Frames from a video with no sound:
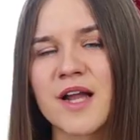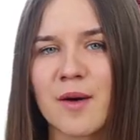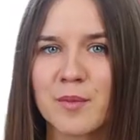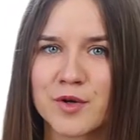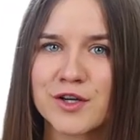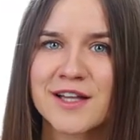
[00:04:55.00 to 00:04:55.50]

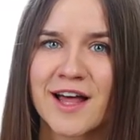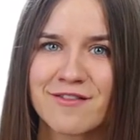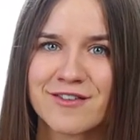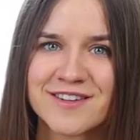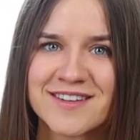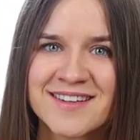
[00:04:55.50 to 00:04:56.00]
Number
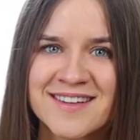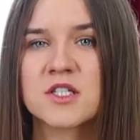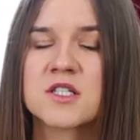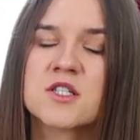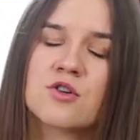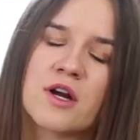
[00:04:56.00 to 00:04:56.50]
11,
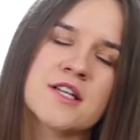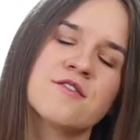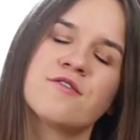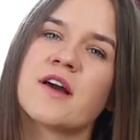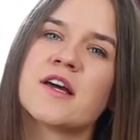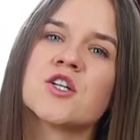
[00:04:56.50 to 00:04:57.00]

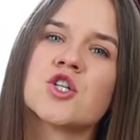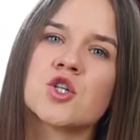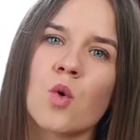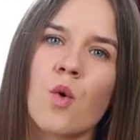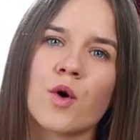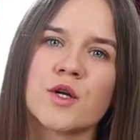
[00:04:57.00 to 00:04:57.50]
distressed faded
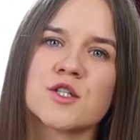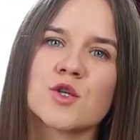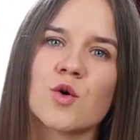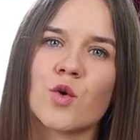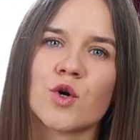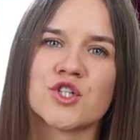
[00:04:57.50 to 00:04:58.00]
shorts
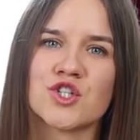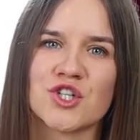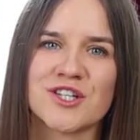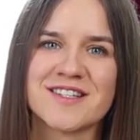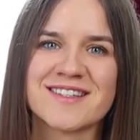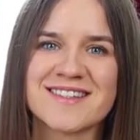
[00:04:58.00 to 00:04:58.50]
or
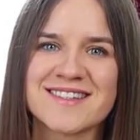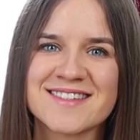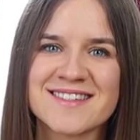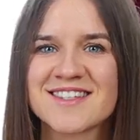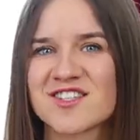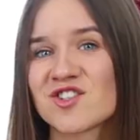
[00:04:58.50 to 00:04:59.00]
jeans.
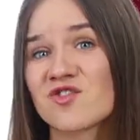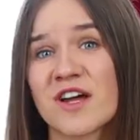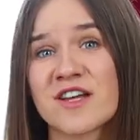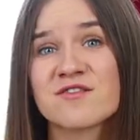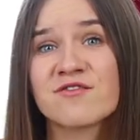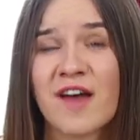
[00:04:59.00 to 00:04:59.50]

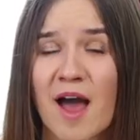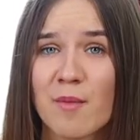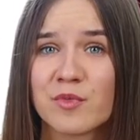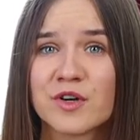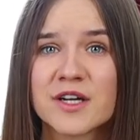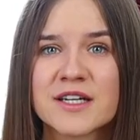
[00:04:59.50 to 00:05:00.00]
Distressed
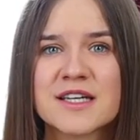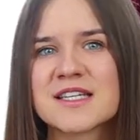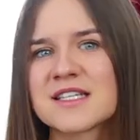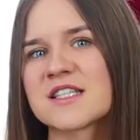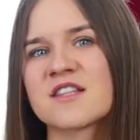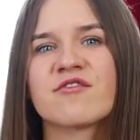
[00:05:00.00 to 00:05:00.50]
fabric
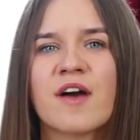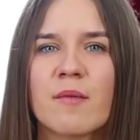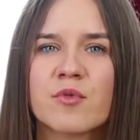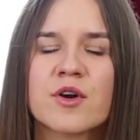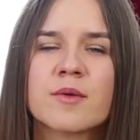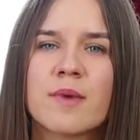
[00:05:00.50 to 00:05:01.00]
is the
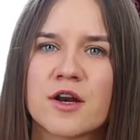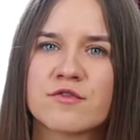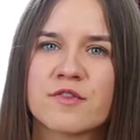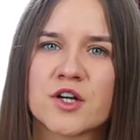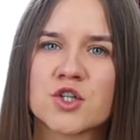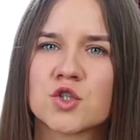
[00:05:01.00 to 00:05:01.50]
fabric
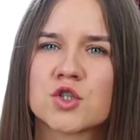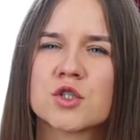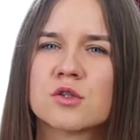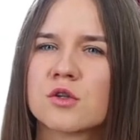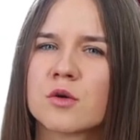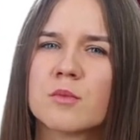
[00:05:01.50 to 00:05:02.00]
manufactured
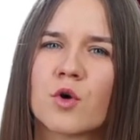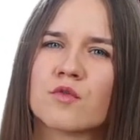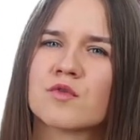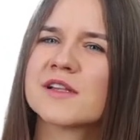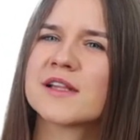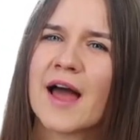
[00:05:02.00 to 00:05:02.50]
to look more
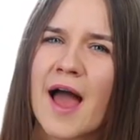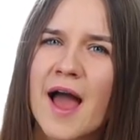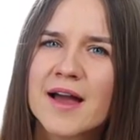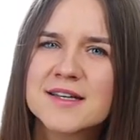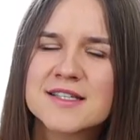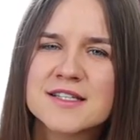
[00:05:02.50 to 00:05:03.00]

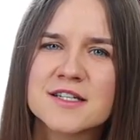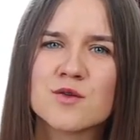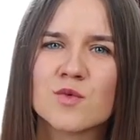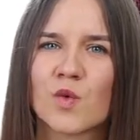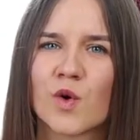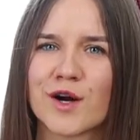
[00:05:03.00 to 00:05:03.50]
relaxed and
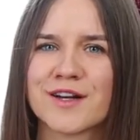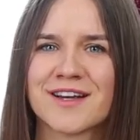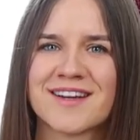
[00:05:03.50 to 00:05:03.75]
worn